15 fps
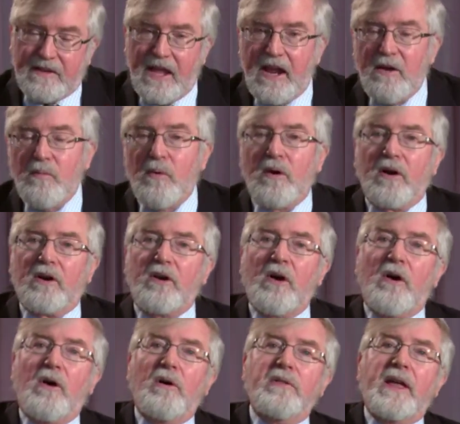They were
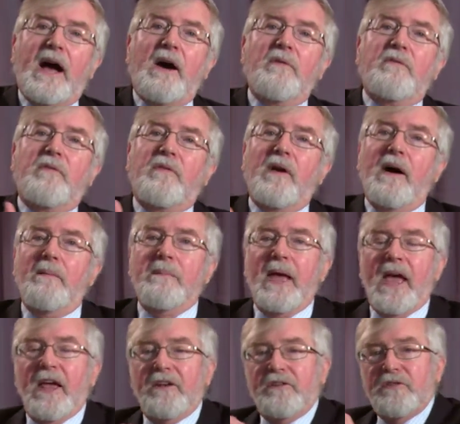called out from
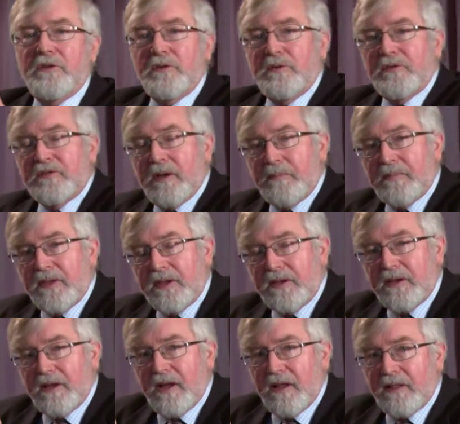and to
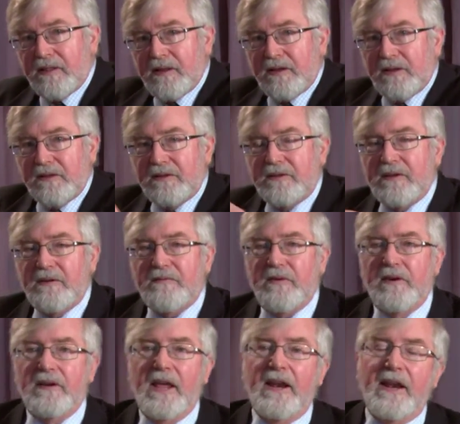something a little
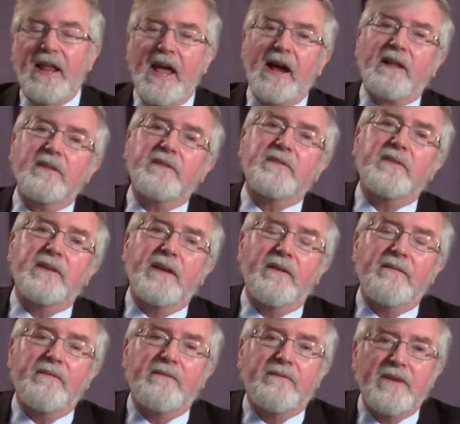different. And
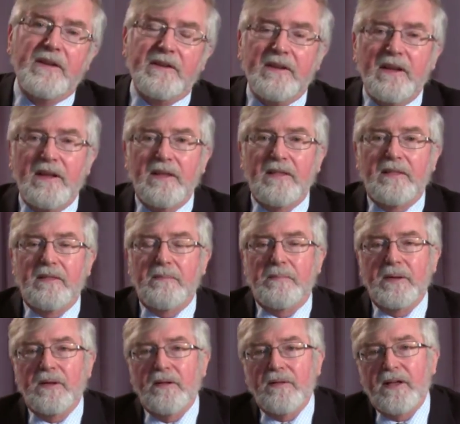ecclesia fit the
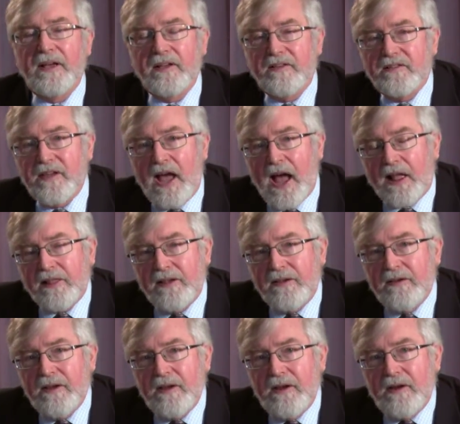bill
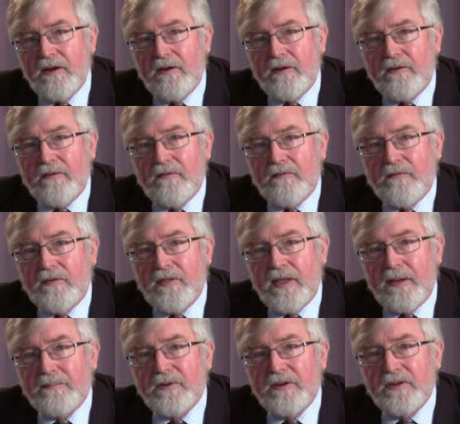exactly for
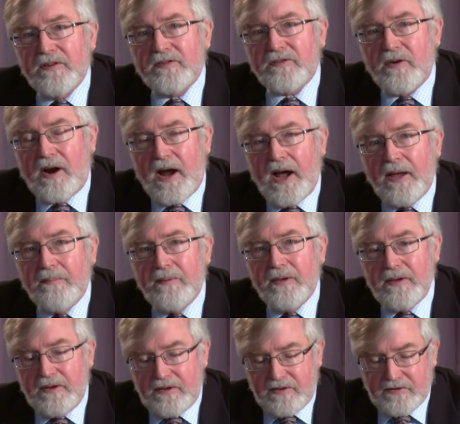them to describe
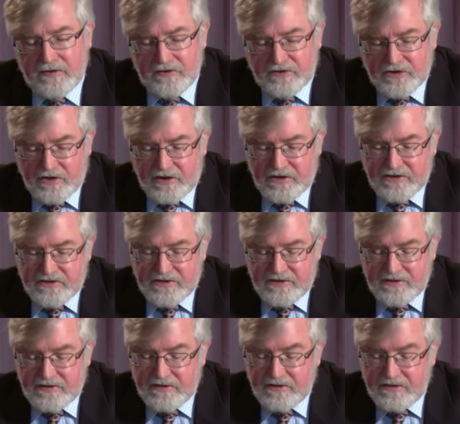the church,